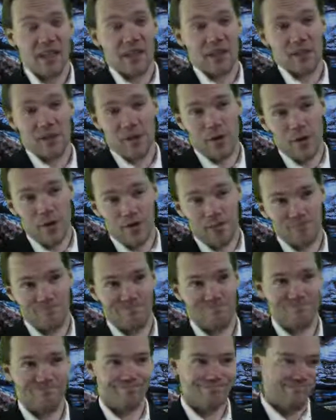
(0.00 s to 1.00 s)
So
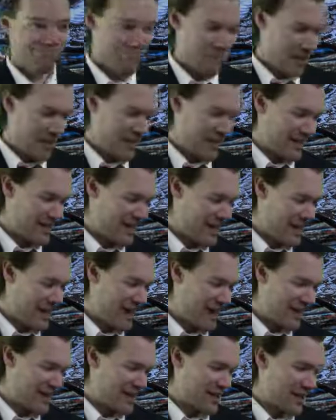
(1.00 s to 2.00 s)
it's
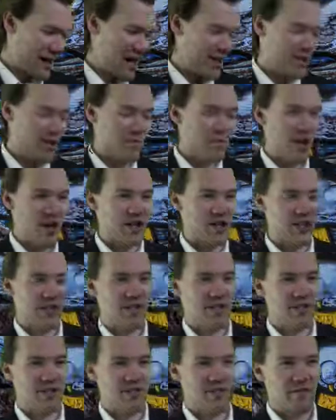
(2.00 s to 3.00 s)
not so much
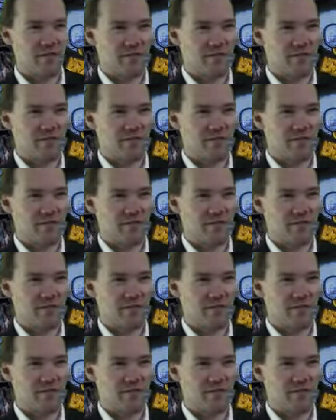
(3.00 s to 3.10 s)
just